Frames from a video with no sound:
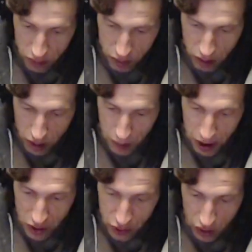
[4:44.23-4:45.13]
I'm also
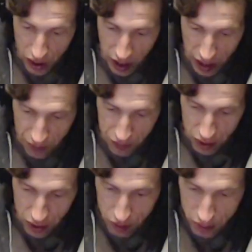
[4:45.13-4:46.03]
going to have to
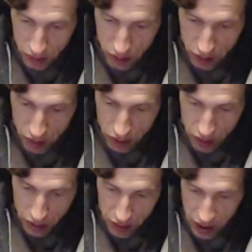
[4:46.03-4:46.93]

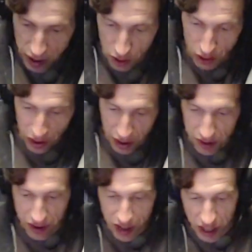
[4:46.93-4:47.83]
take a look and
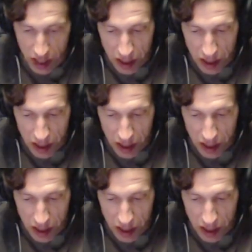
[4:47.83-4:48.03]
see,